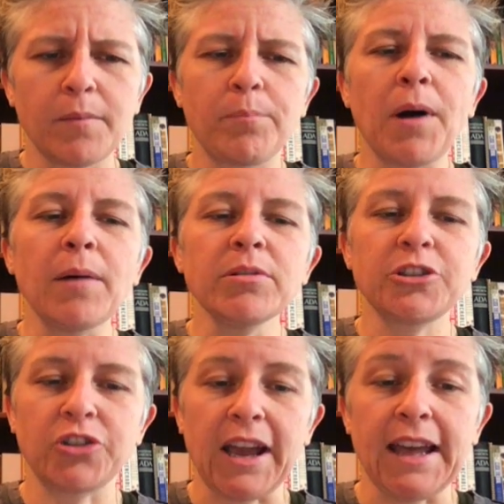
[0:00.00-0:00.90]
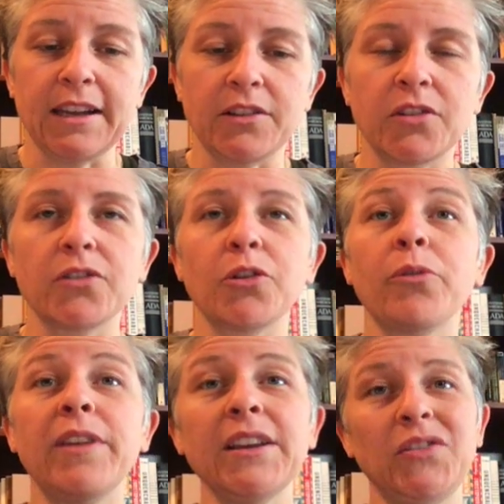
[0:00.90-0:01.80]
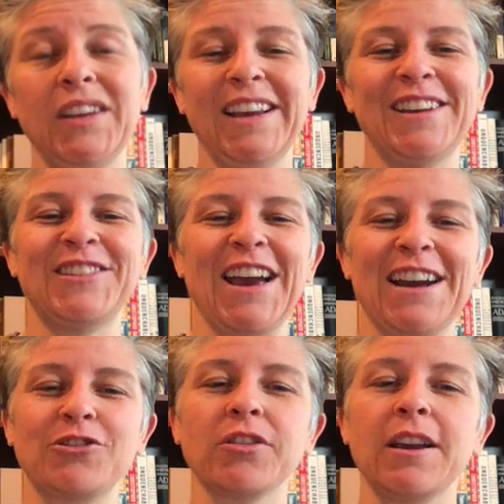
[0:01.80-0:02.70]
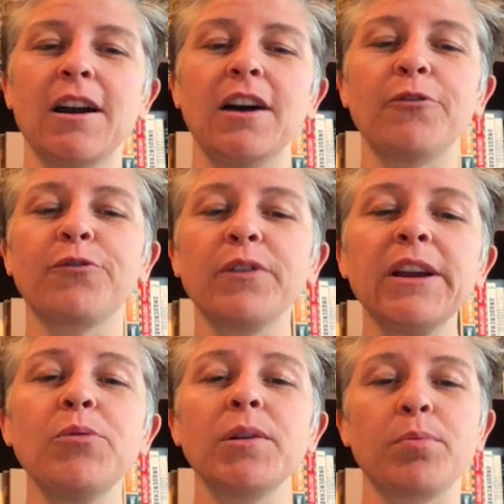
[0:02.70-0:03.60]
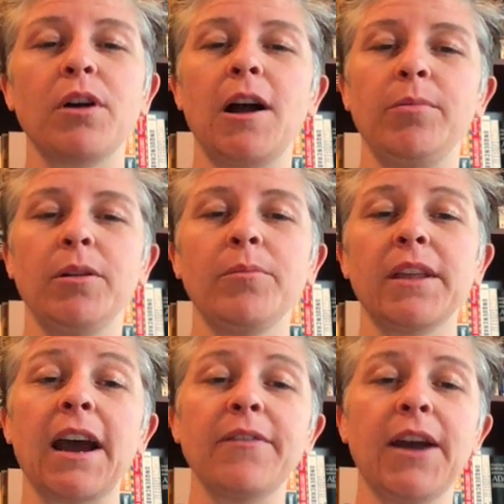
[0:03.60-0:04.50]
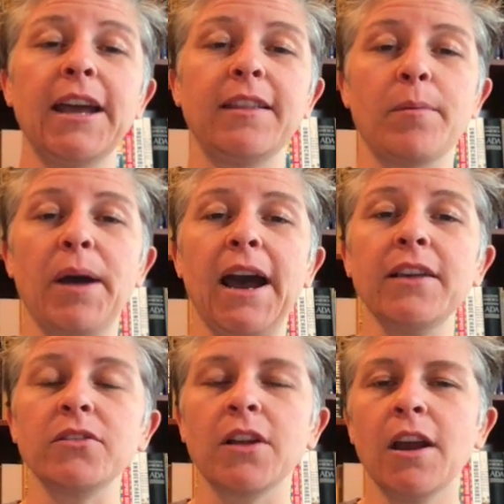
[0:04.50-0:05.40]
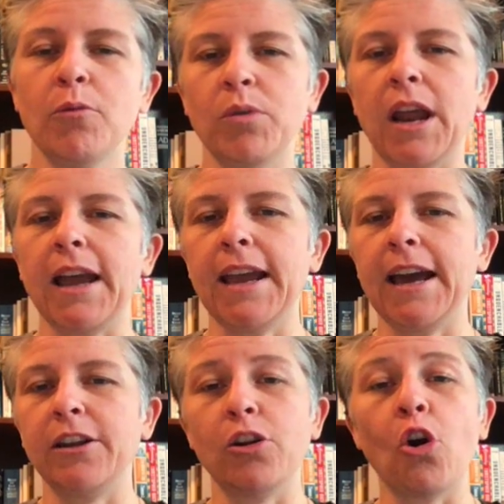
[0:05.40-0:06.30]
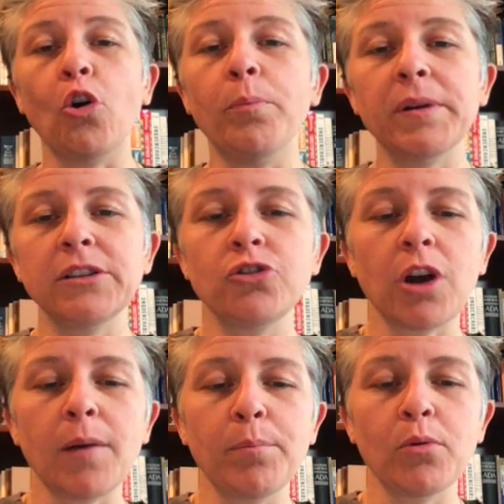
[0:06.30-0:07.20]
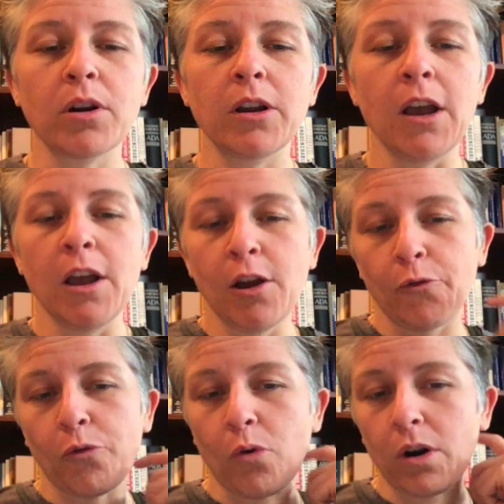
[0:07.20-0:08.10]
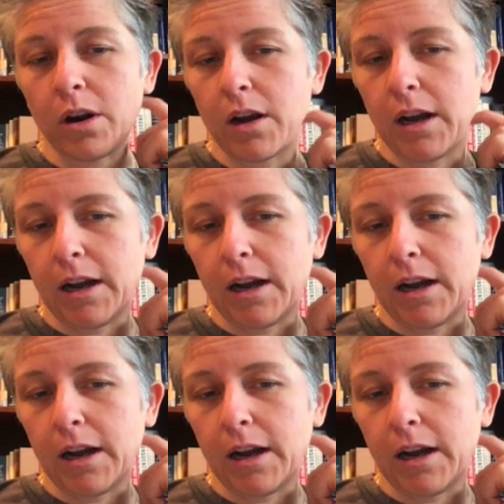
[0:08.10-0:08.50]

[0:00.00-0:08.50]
published edits. So this is actually a frequent problem that I've had in the past when I had an open job board for